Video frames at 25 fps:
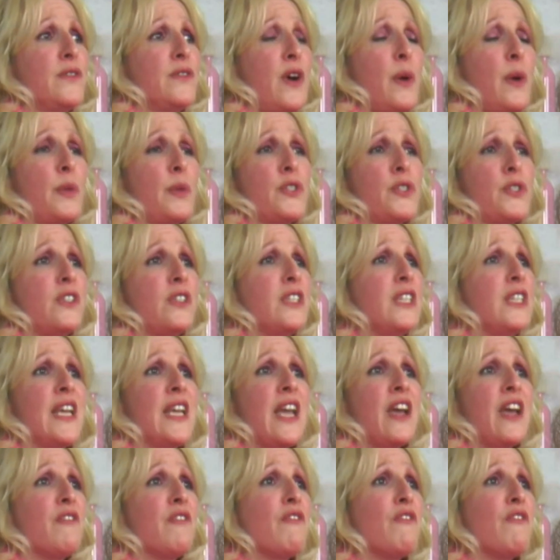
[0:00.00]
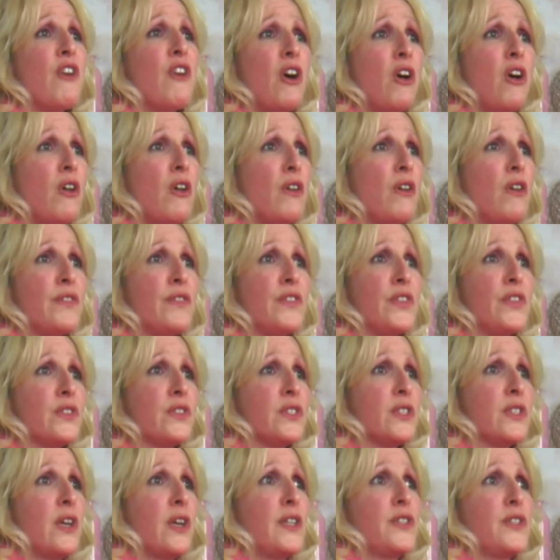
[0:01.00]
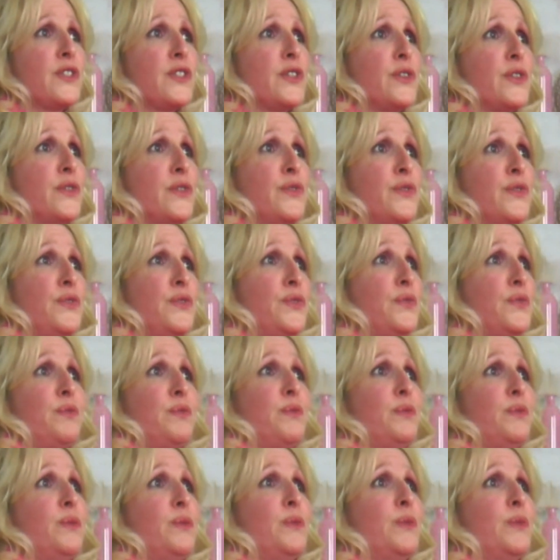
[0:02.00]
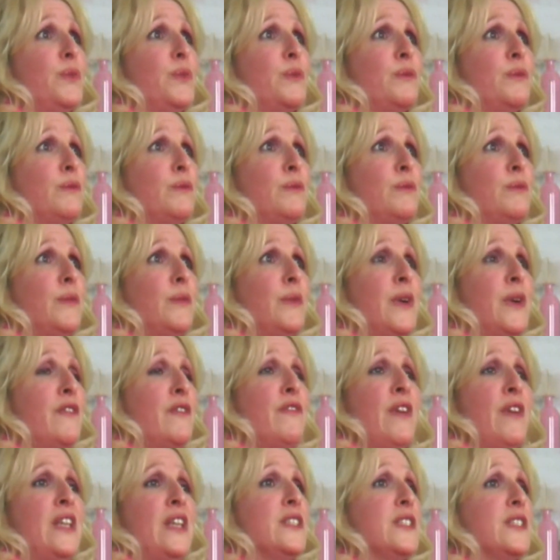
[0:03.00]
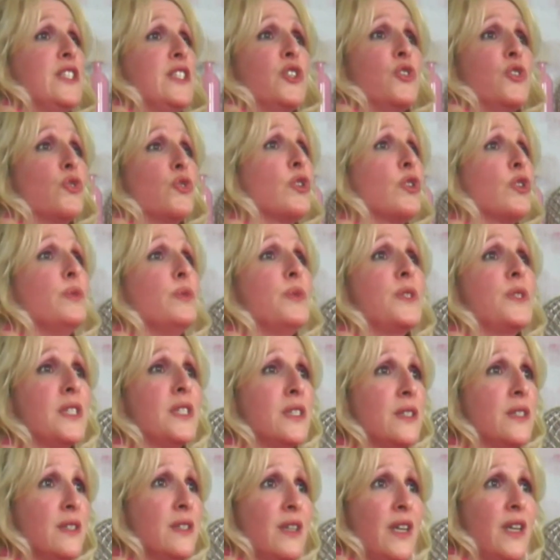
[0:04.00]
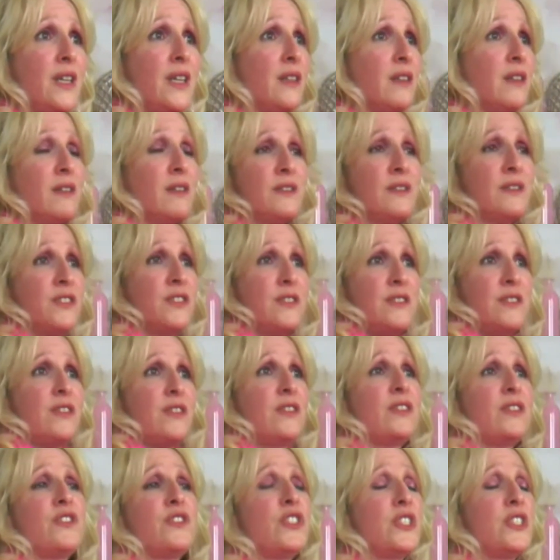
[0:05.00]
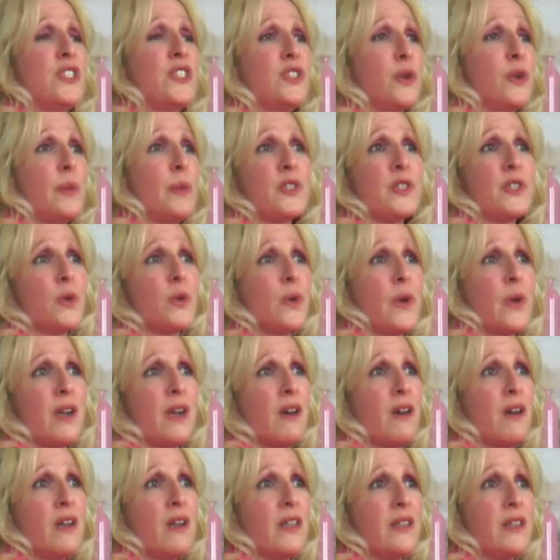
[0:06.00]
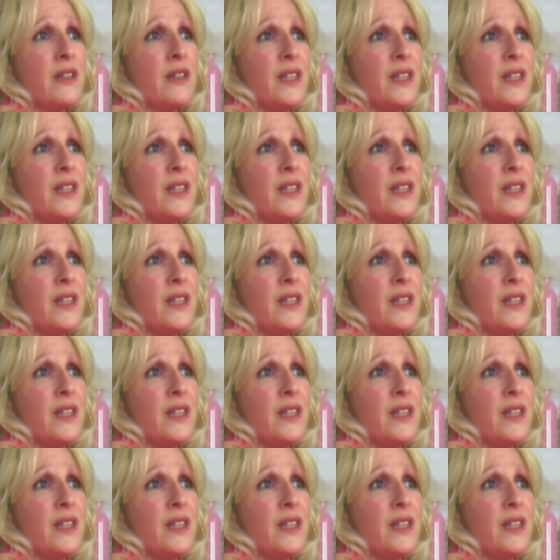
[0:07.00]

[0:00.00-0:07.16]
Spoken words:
opportunity to get involved. There's lots of events and groups, and there's just so much going on.